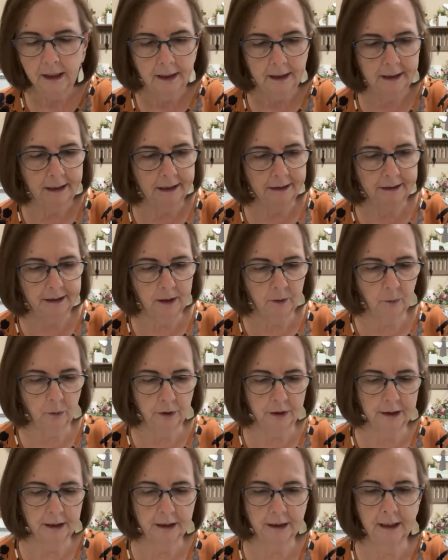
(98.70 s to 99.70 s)
And then
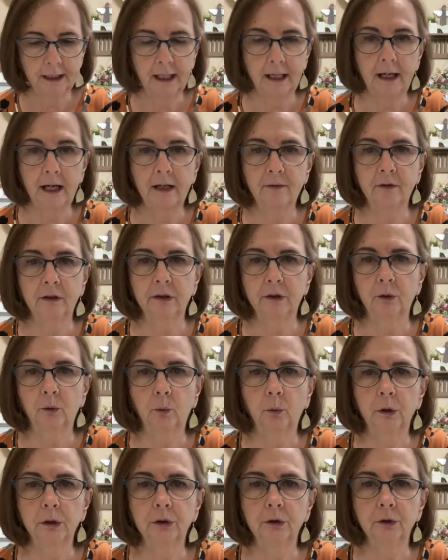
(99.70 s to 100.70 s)
I have a little
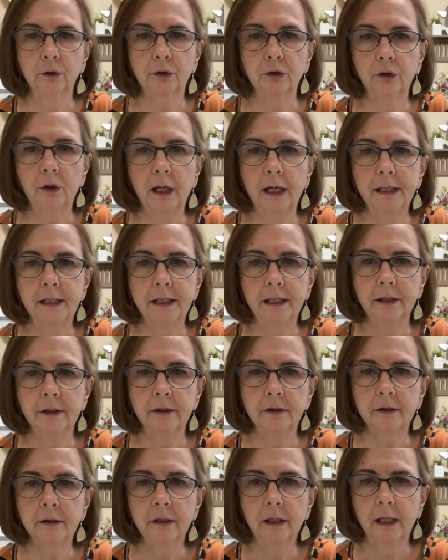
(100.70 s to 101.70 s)
wooden tray
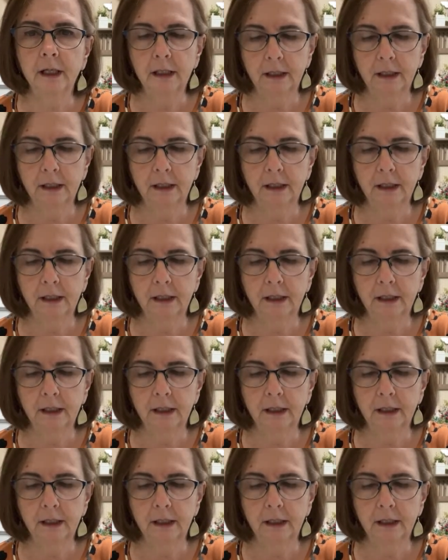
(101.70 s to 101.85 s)
here